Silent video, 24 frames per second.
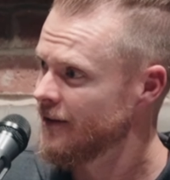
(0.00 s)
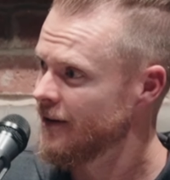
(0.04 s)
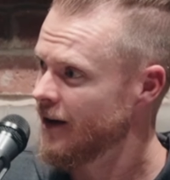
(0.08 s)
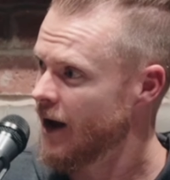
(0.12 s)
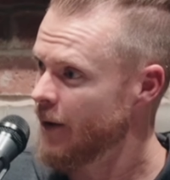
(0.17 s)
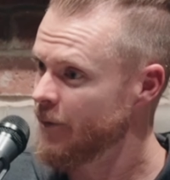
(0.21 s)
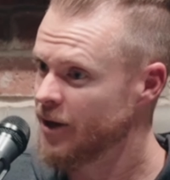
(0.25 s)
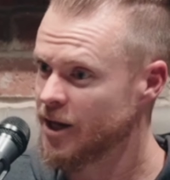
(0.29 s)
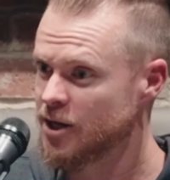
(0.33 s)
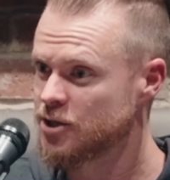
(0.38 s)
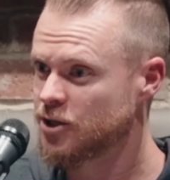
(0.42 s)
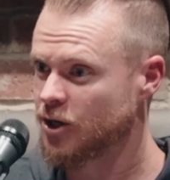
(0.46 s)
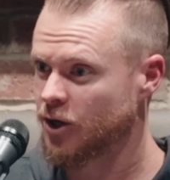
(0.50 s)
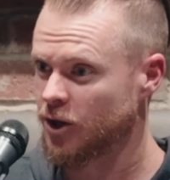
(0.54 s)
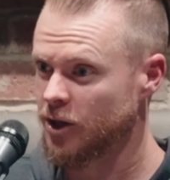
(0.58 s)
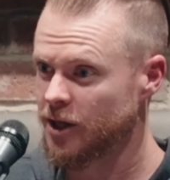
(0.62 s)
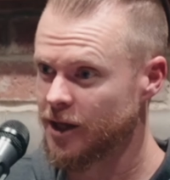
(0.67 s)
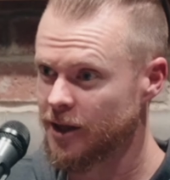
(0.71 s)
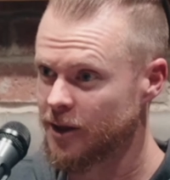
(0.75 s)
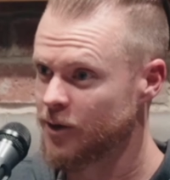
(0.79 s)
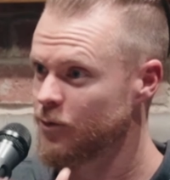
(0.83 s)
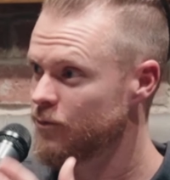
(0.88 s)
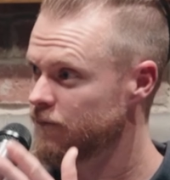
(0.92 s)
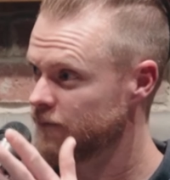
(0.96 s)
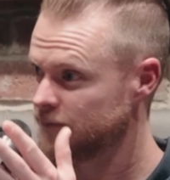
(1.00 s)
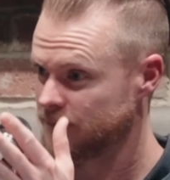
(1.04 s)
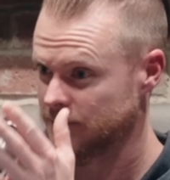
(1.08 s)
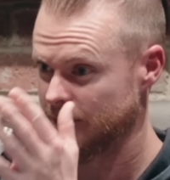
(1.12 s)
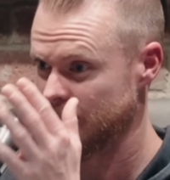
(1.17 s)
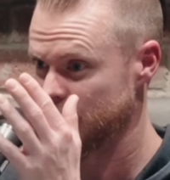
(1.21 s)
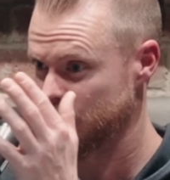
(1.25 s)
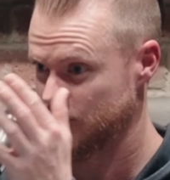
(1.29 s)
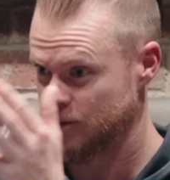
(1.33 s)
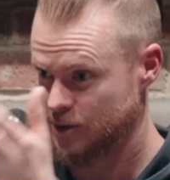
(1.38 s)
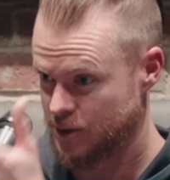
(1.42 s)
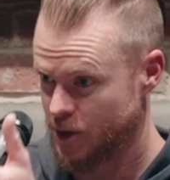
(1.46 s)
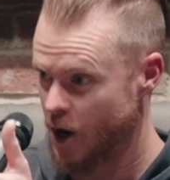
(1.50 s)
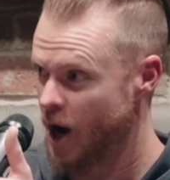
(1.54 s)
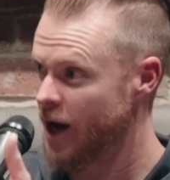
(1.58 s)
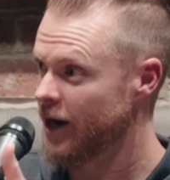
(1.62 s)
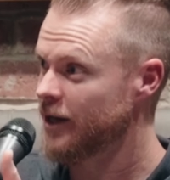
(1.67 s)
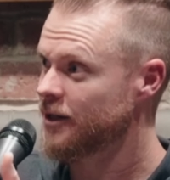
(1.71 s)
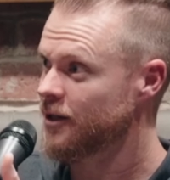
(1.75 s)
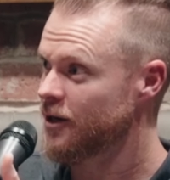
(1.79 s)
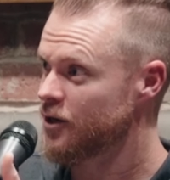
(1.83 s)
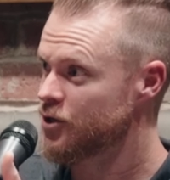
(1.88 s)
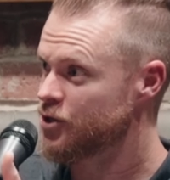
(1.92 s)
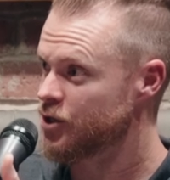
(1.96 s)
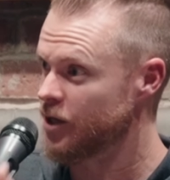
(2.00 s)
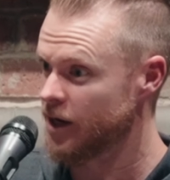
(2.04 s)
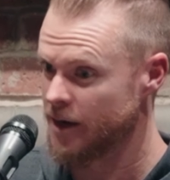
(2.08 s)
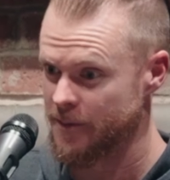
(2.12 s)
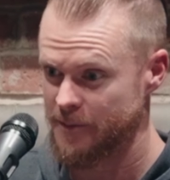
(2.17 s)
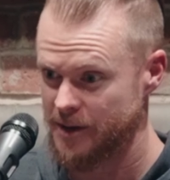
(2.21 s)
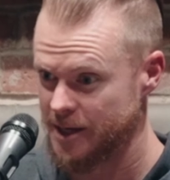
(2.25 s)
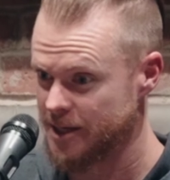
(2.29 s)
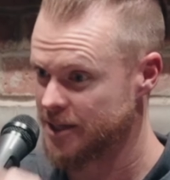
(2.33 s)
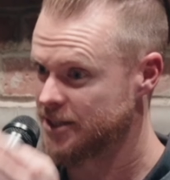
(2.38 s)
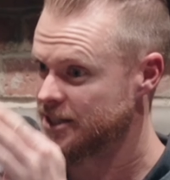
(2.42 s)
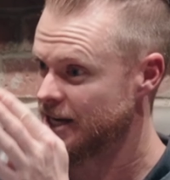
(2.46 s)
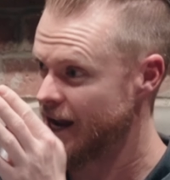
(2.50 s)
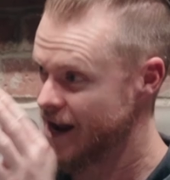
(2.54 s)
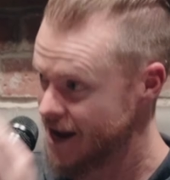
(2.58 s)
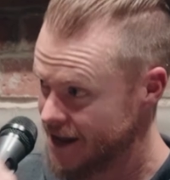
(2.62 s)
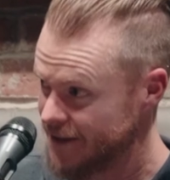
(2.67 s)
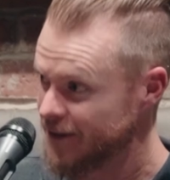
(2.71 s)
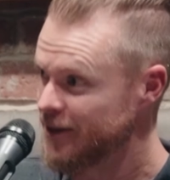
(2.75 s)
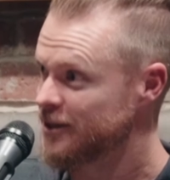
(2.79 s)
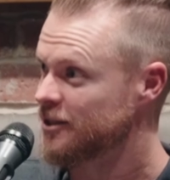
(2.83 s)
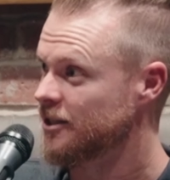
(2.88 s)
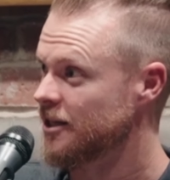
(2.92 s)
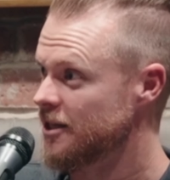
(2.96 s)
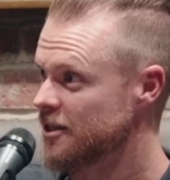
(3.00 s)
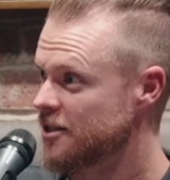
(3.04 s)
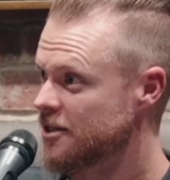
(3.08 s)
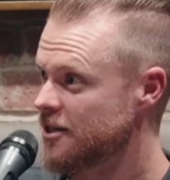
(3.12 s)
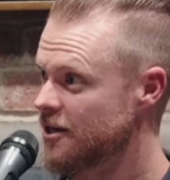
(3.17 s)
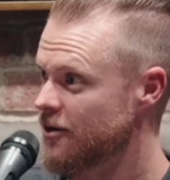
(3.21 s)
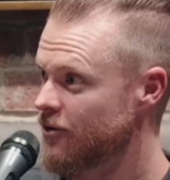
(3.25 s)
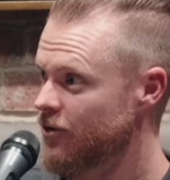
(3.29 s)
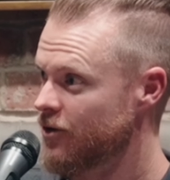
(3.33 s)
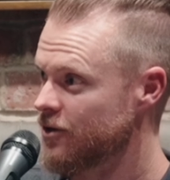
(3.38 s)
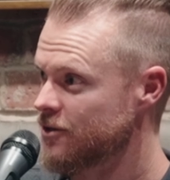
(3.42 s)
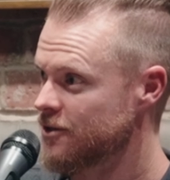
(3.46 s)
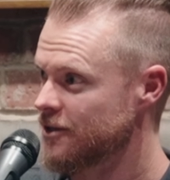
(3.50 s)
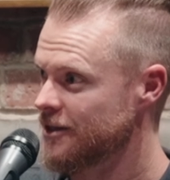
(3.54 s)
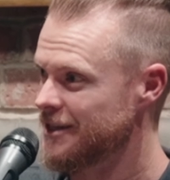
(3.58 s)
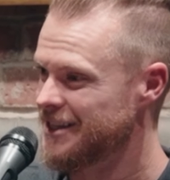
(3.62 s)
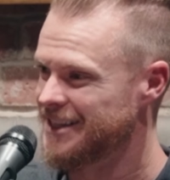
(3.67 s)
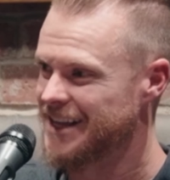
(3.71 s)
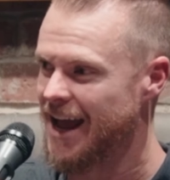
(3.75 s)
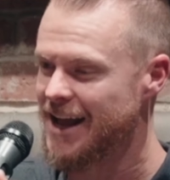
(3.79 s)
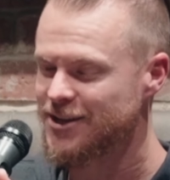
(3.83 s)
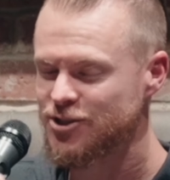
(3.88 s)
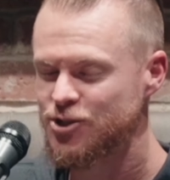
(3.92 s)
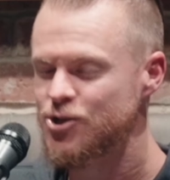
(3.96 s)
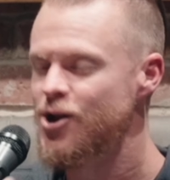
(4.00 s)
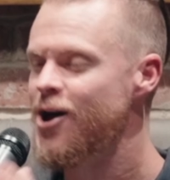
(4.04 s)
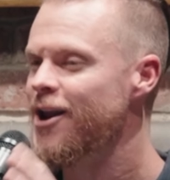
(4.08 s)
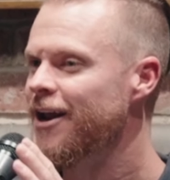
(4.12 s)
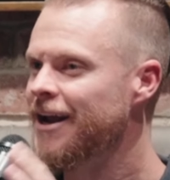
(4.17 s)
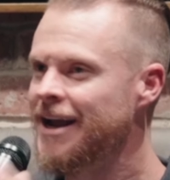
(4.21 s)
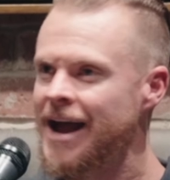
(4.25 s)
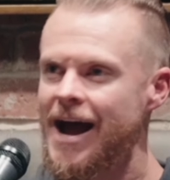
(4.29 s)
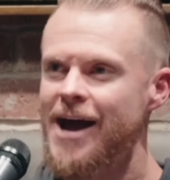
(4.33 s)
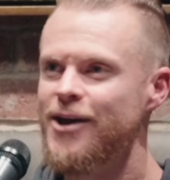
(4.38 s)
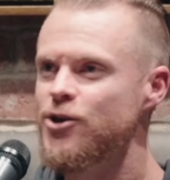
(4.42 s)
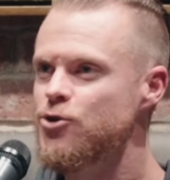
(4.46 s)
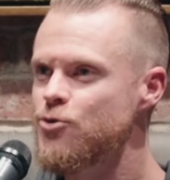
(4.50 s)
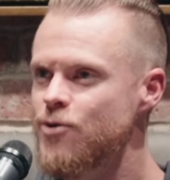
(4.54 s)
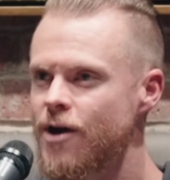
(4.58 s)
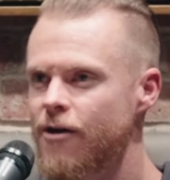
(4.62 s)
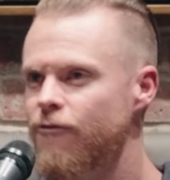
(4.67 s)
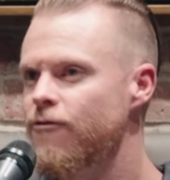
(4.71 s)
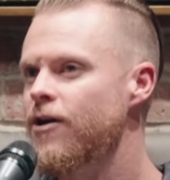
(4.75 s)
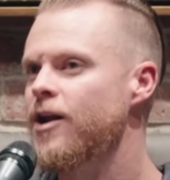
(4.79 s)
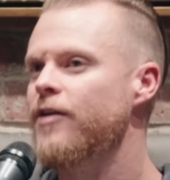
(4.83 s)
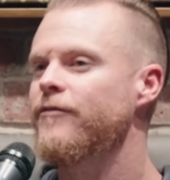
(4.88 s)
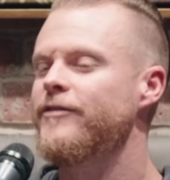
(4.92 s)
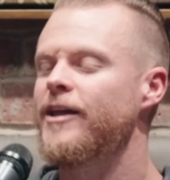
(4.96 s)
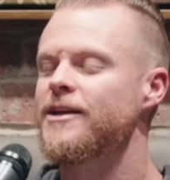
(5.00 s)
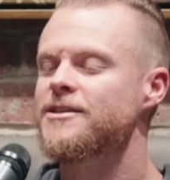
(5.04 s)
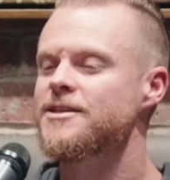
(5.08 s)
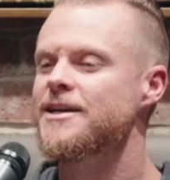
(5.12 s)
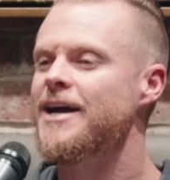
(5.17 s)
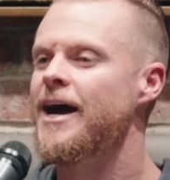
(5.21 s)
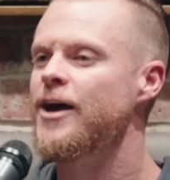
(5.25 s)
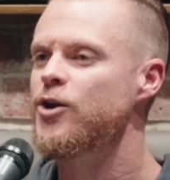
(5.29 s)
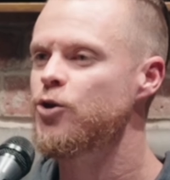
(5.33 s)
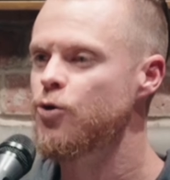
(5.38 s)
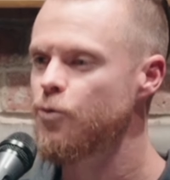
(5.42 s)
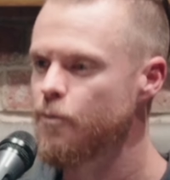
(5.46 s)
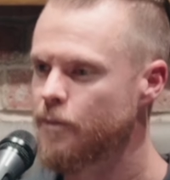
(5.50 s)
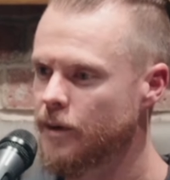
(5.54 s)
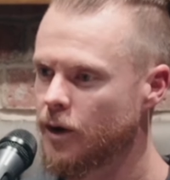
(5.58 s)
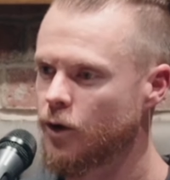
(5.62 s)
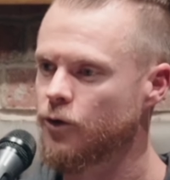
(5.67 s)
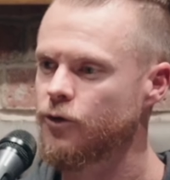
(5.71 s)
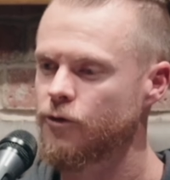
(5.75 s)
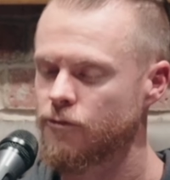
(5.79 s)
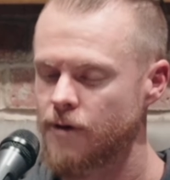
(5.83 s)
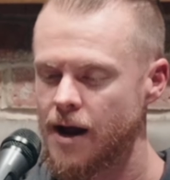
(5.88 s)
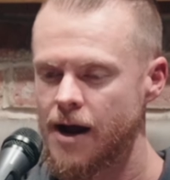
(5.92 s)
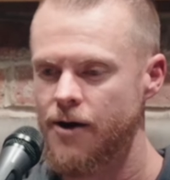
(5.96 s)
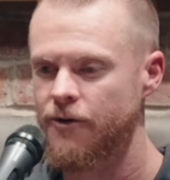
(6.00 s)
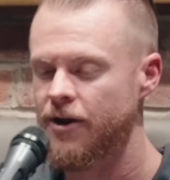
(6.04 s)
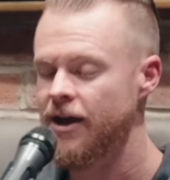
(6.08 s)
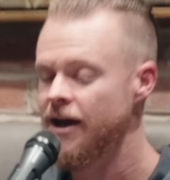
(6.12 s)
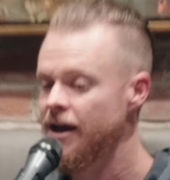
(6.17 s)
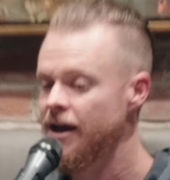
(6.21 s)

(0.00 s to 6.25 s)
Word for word: I mean, he's clearly he's gone into the gym. He's taken this thing seriously. Yeah. That's not a guy you get rid of. That's a guy you build yeah. around.